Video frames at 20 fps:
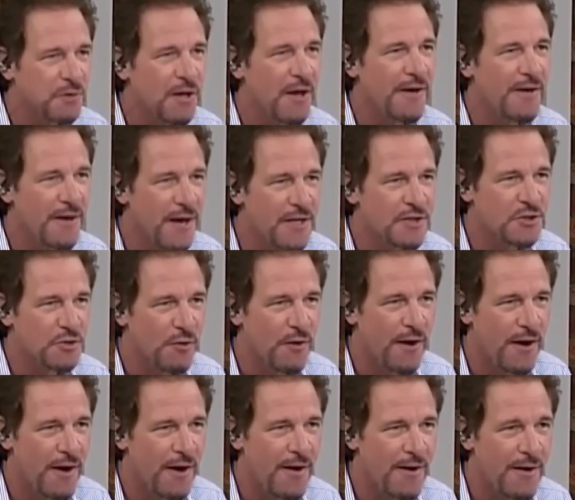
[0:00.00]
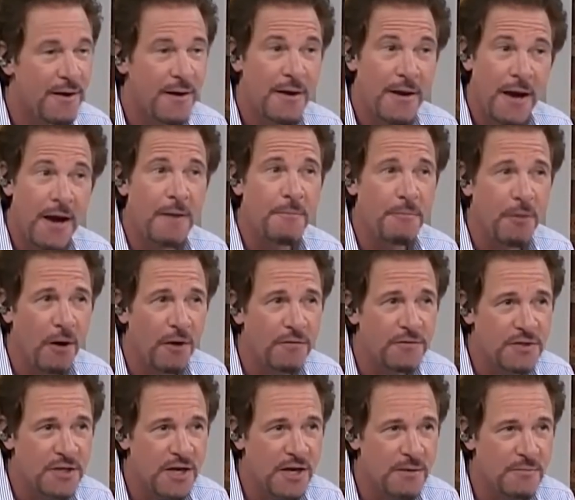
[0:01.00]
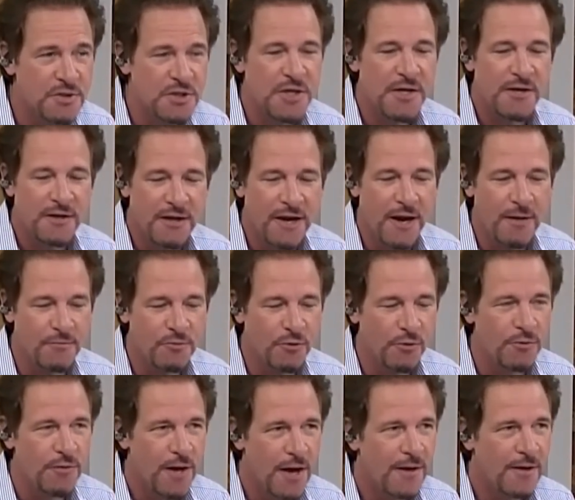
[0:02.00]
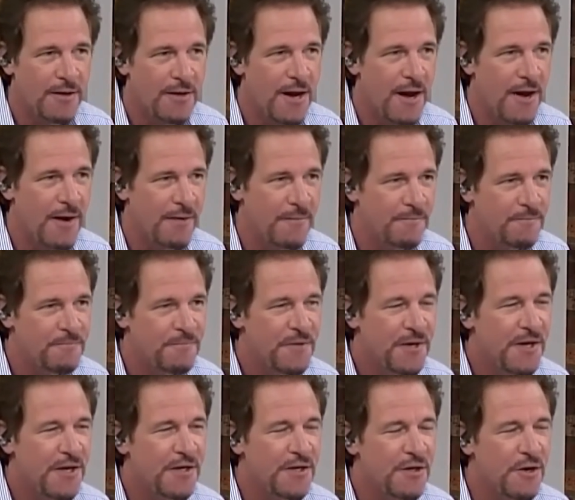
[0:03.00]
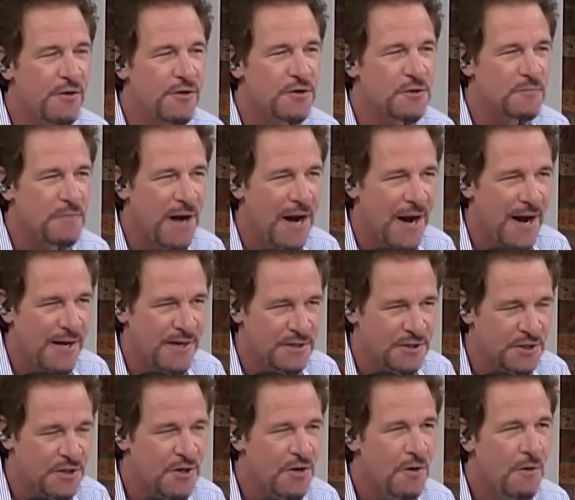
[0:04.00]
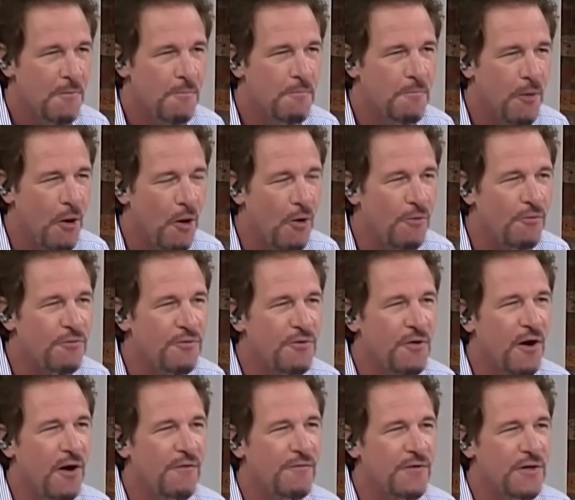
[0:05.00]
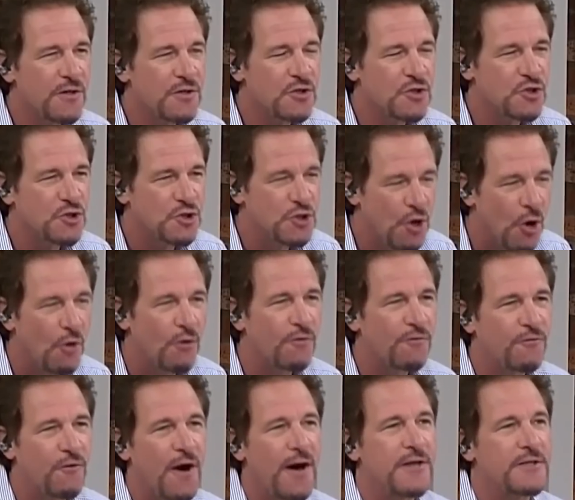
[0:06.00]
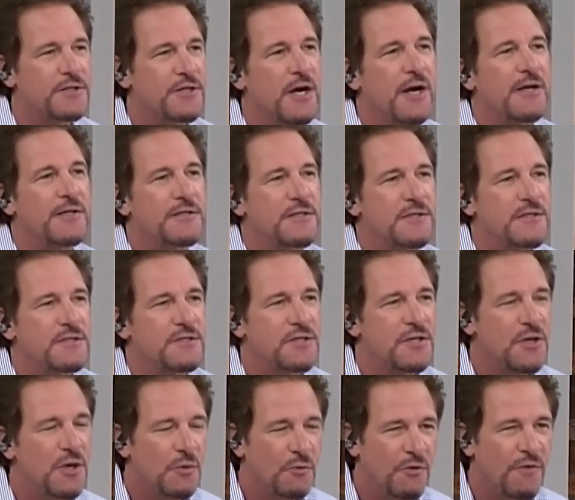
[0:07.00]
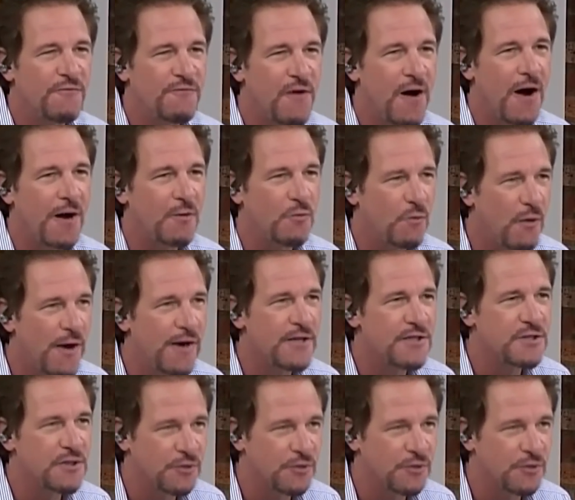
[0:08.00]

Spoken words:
play yesterday, and both teams came through yet again. In years past, both of these joke franchises would find ways